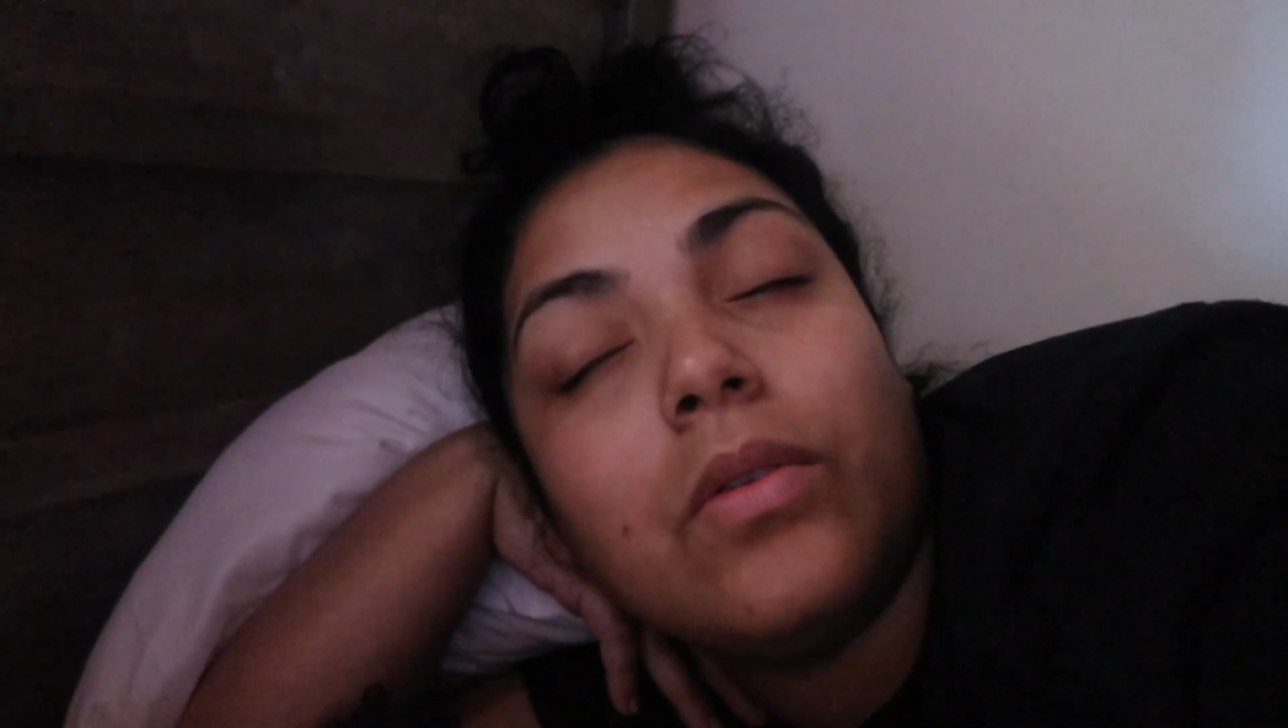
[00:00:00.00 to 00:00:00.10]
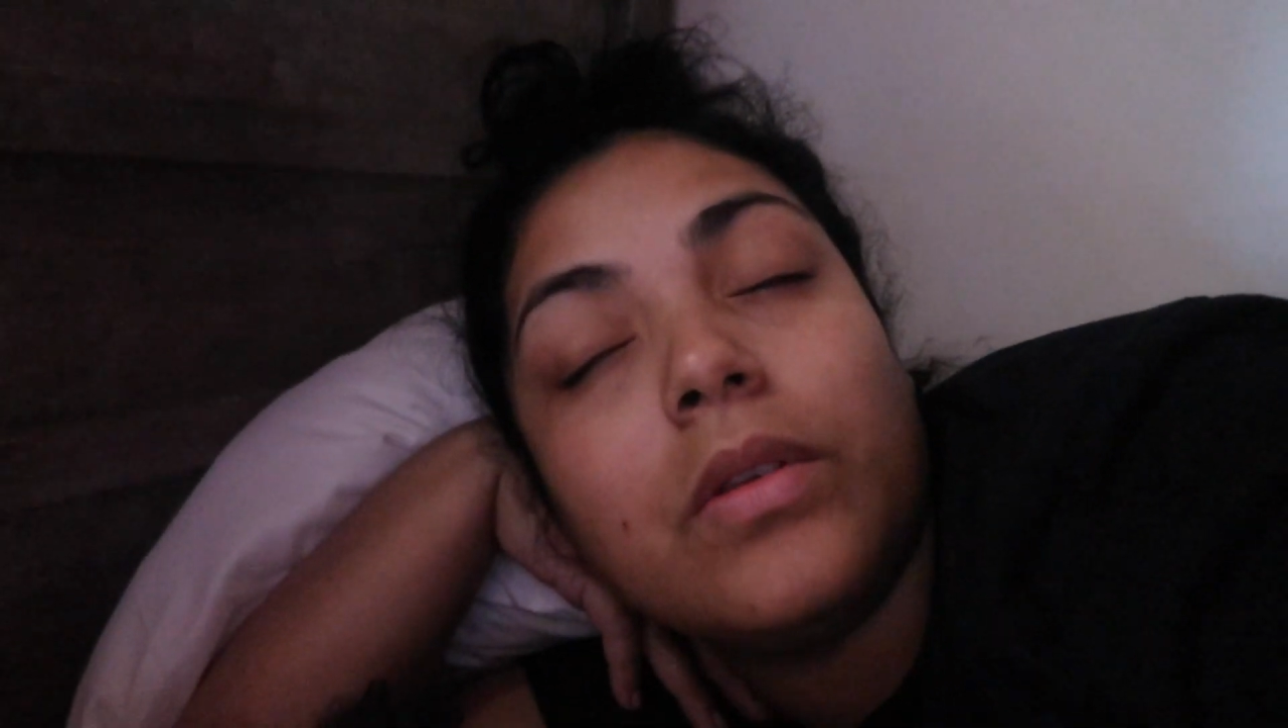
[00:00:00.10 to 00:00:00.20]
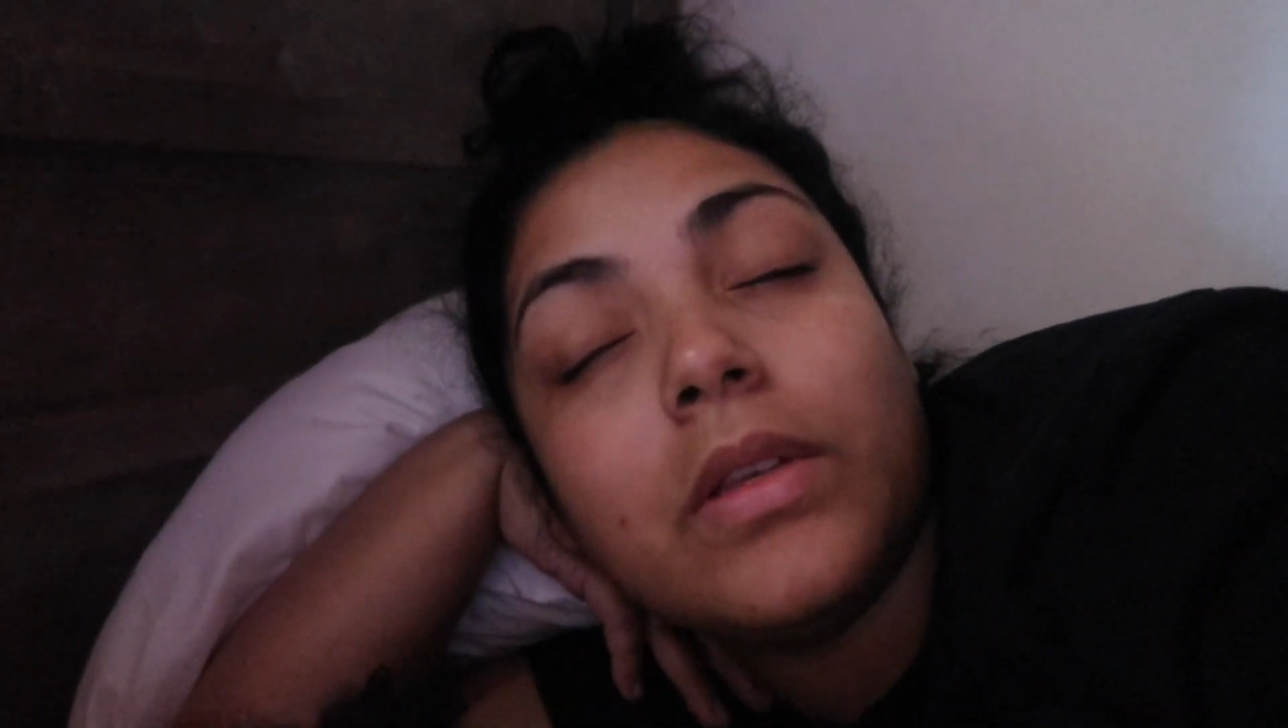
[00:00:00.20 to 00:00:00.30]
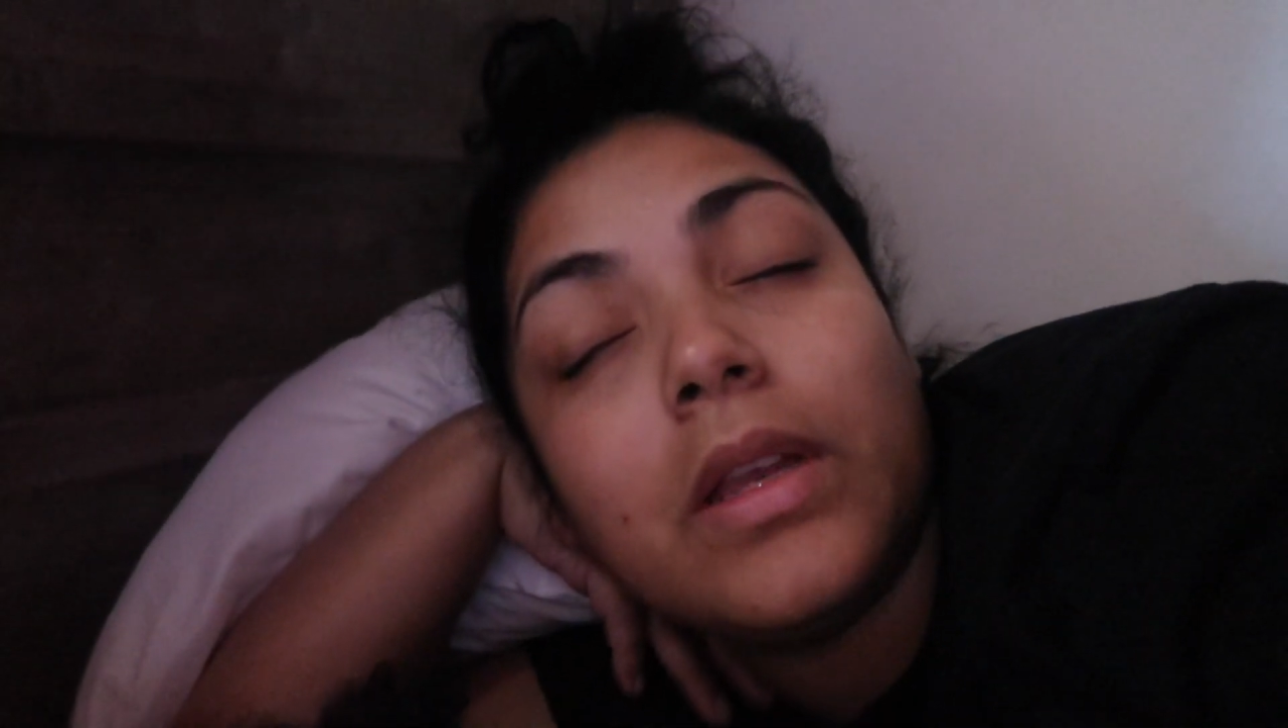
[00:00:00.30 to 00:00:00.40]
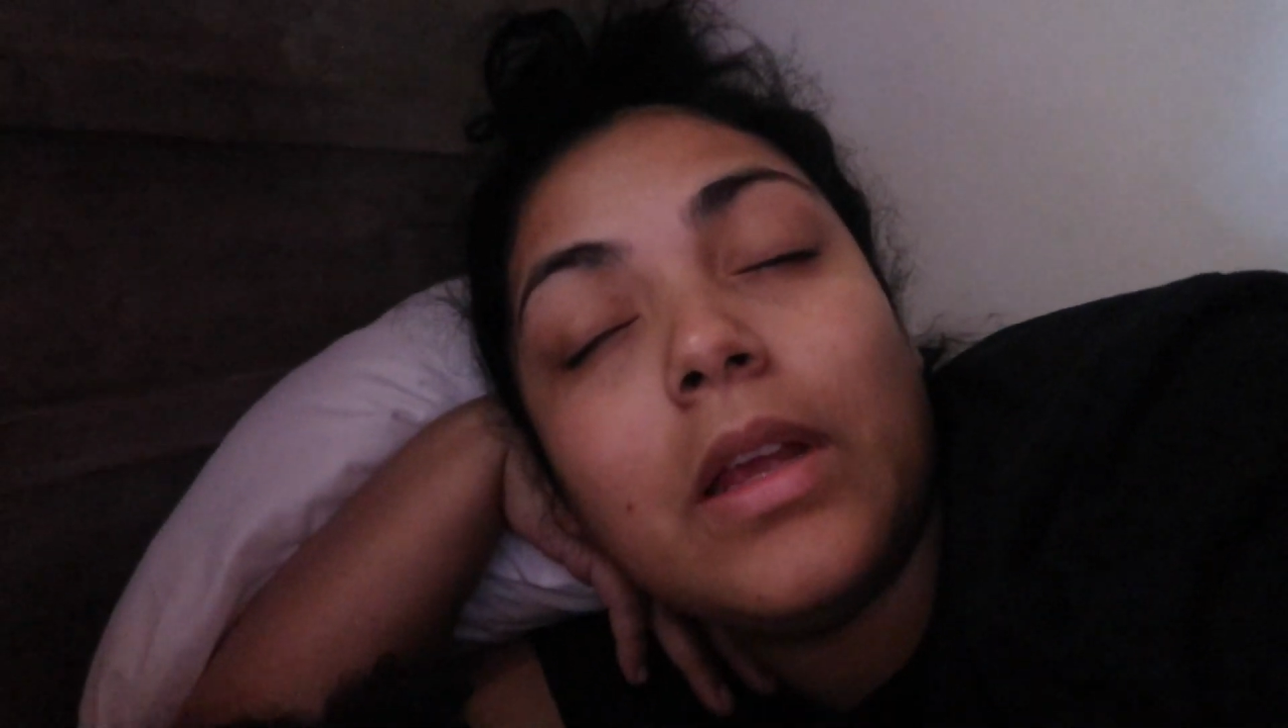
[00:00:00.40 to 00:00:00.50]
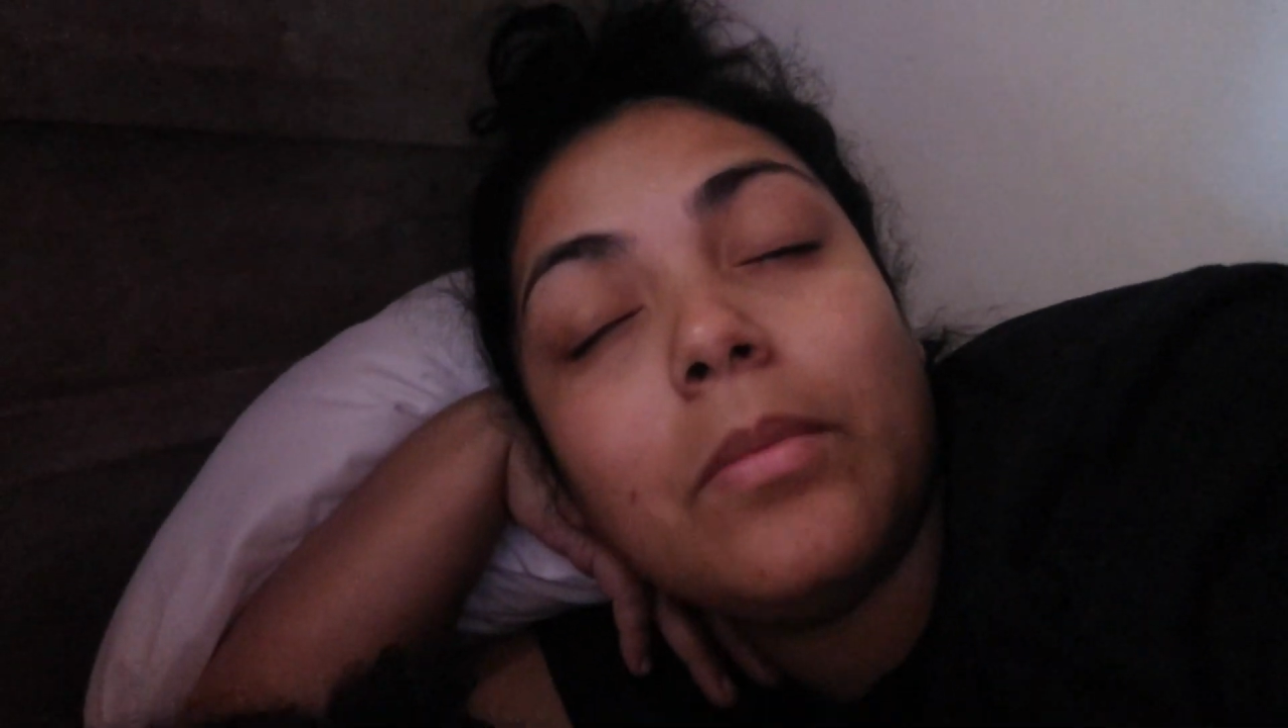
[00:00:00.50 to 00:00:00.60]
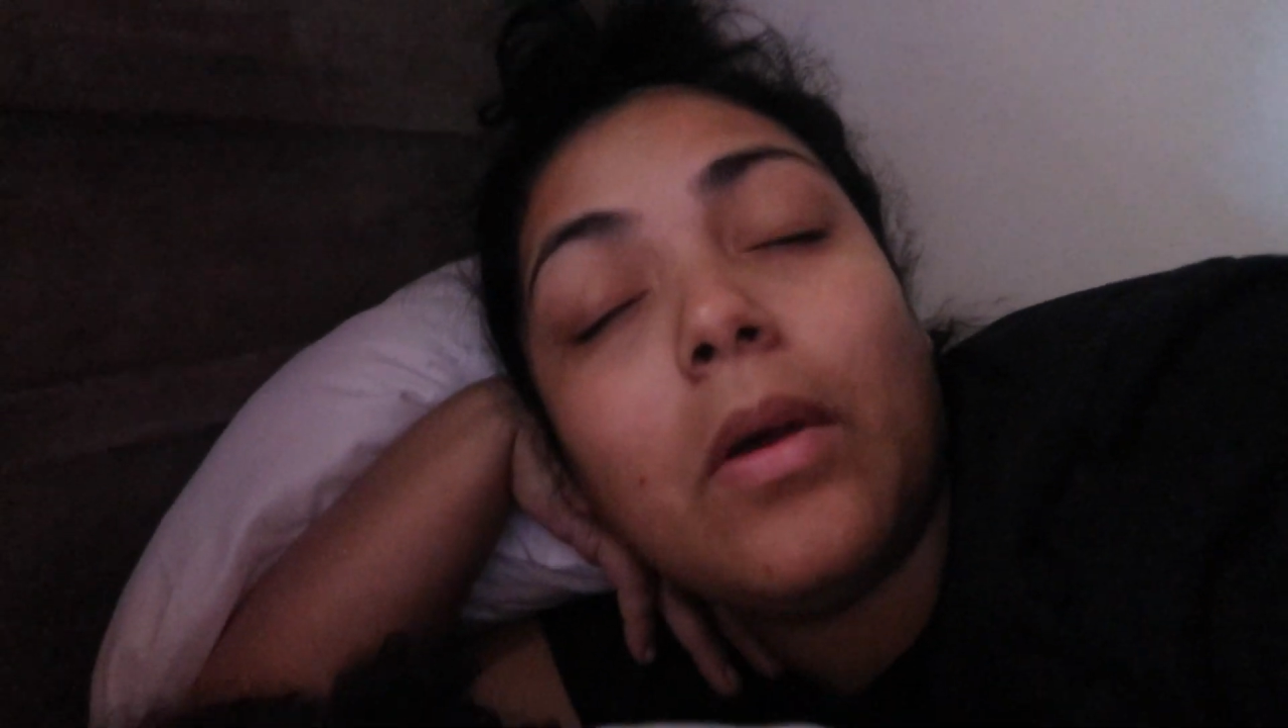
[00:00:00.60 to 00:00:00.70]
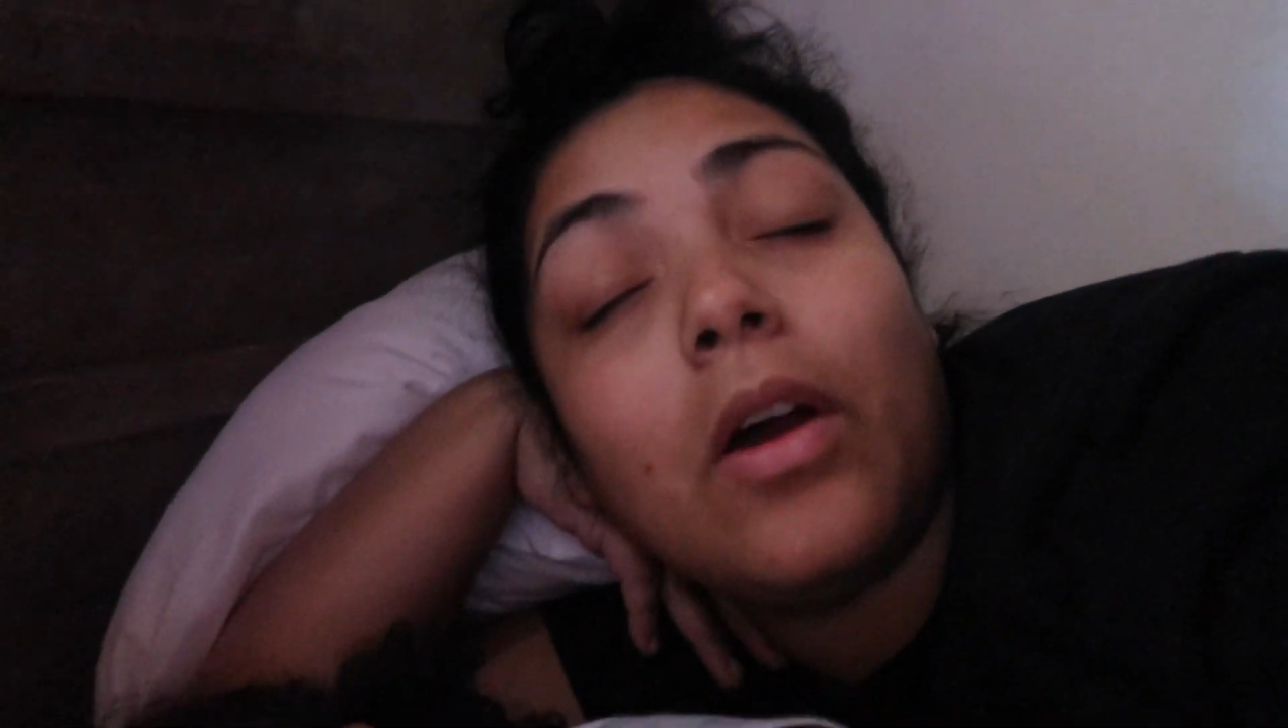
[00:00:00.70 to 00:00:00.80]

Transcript: go to sleep